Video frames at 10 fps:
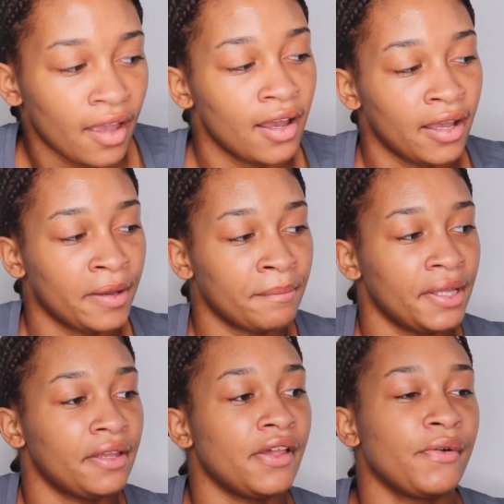um,
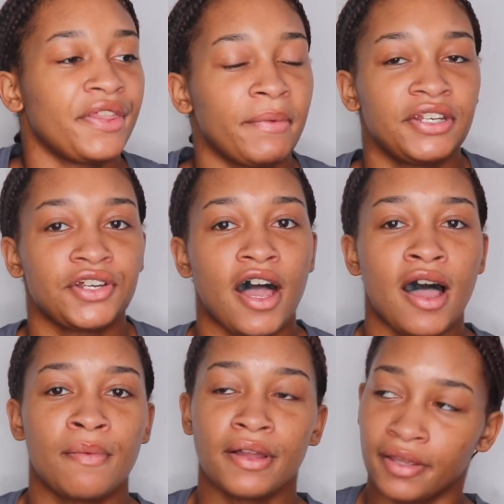with my
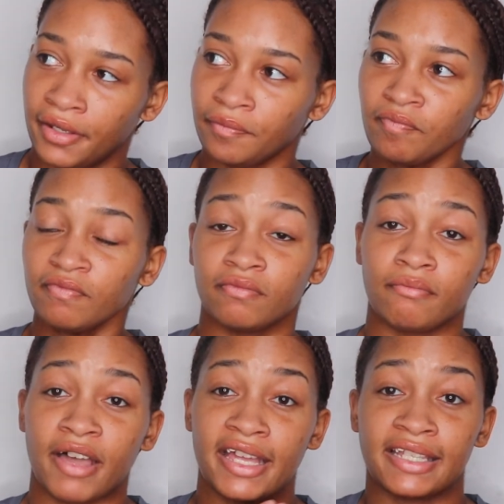job,
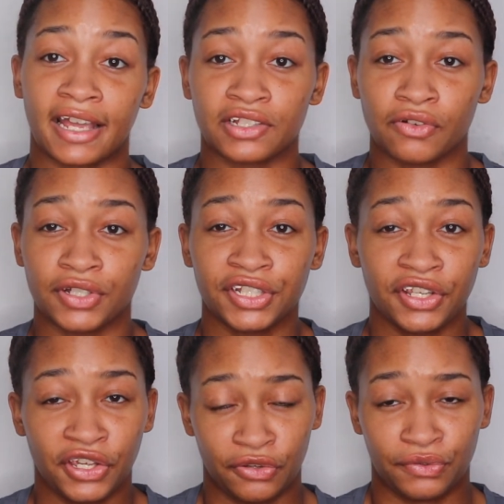my tech school is in
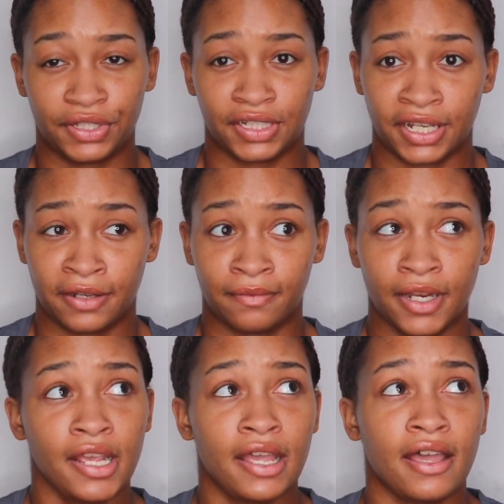Houston.
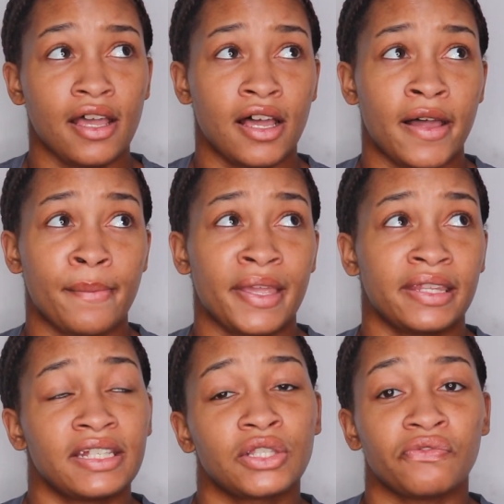Um, at
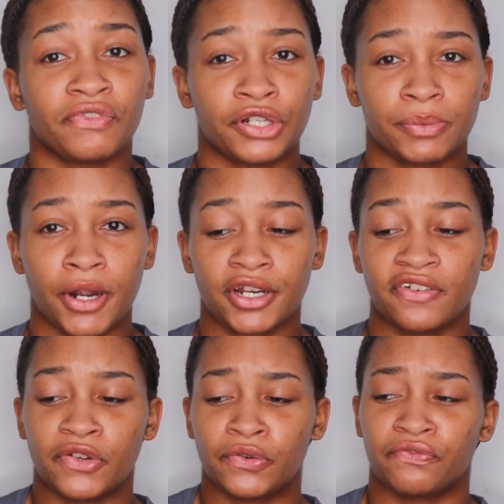least the first part of
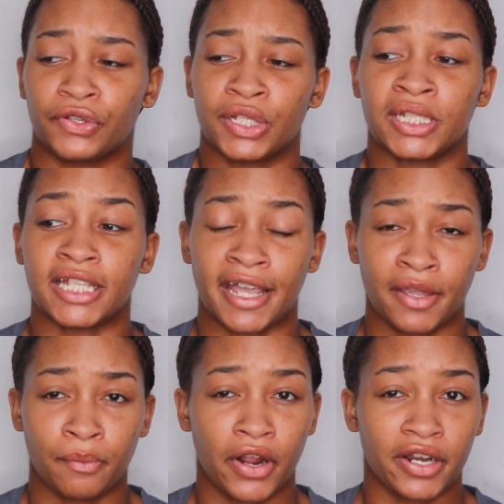it. For the
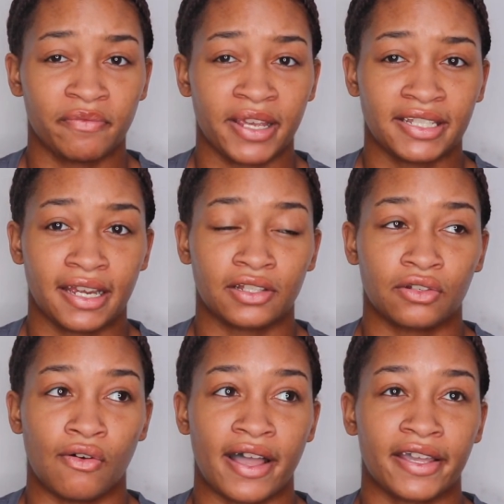second part of my tech
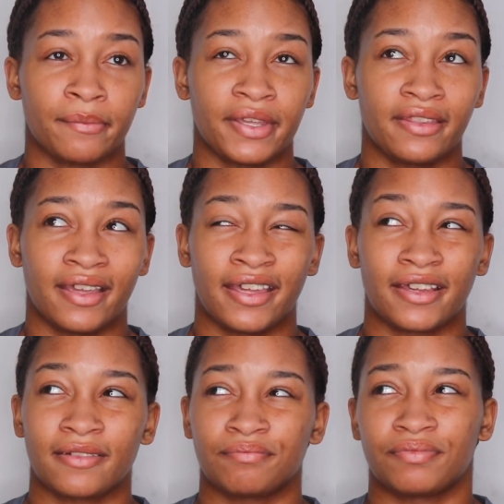school, I can be
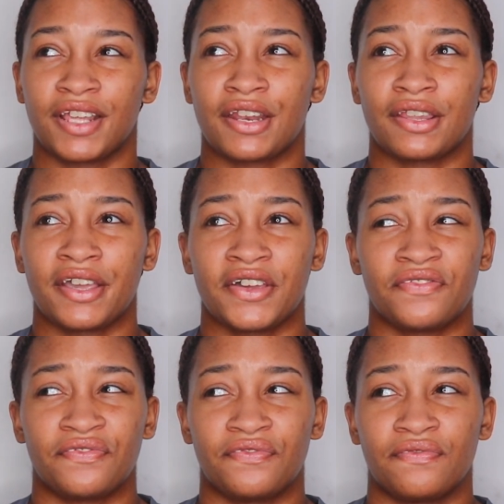like in like a
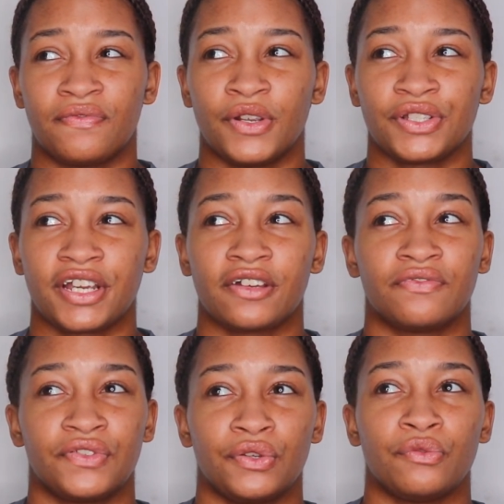there's like a
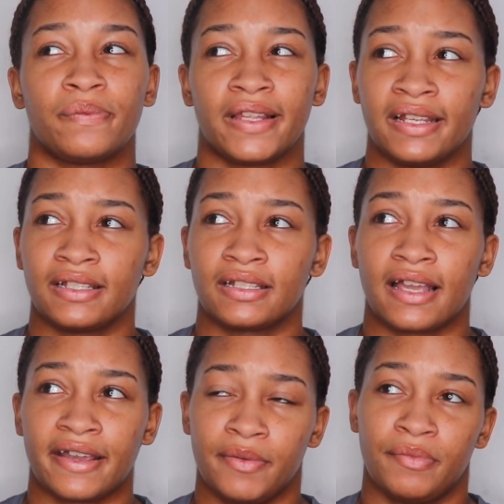few places
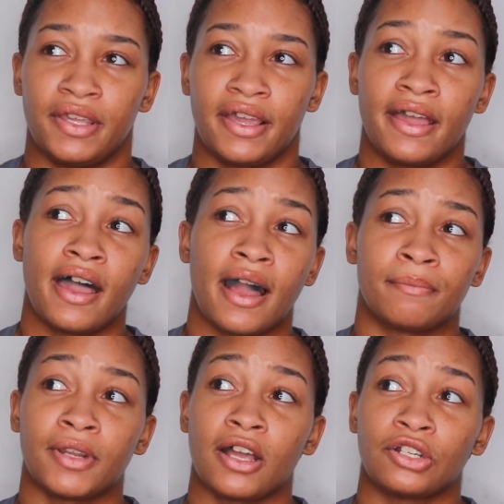I could be at. I'm
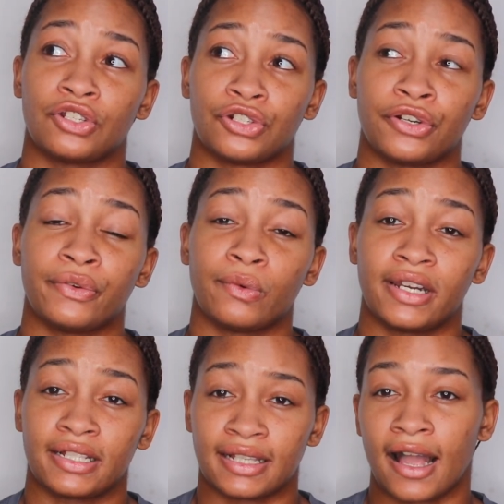not sure
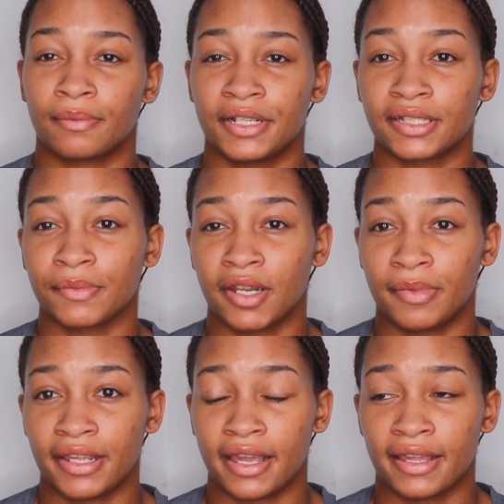what exact place I'm gonna
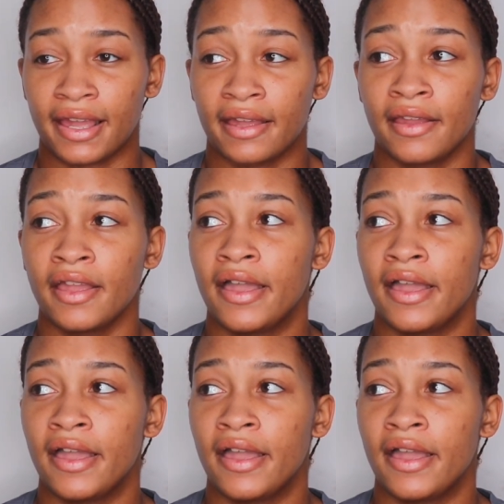be at yet,